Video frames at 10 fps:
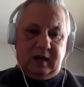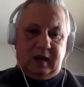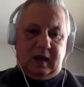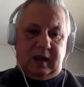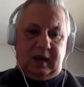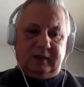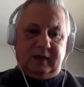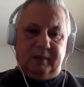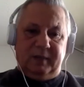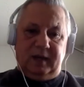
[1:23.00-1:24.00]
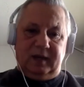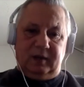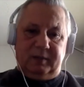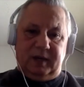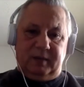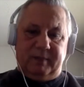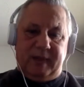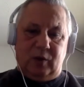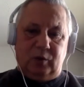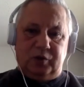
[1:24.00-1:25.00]
Uh, tell me a little bit
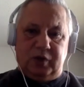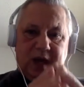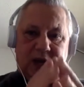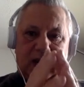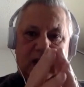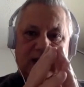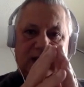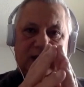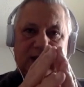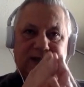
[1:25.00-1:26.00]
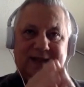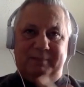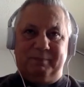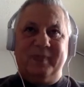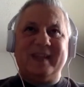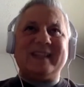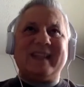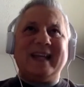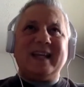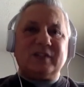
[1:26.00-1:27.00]
about uh, the, the, the,
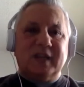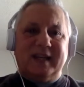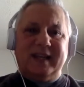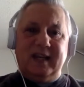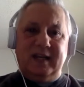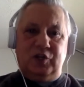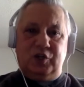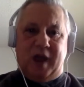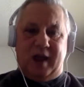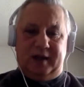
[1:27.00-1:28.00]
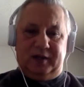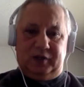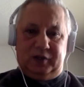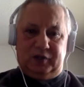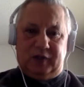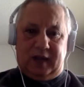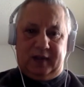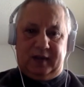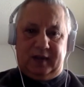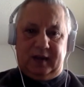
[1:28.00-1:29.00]
I guess, the key challenges uh,
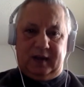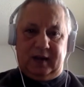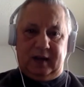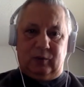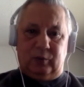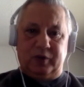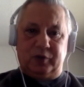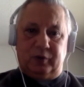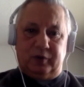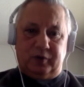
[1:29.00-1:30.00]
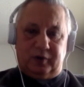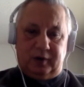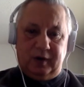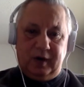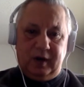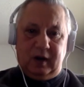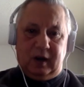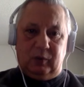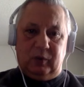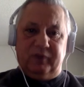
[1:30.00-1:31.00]
that a, a restaurateur
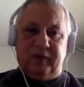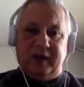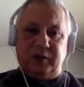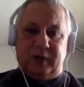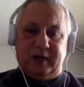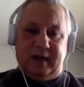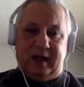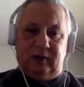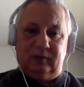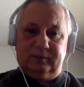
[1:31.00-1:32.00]
uh, would face right now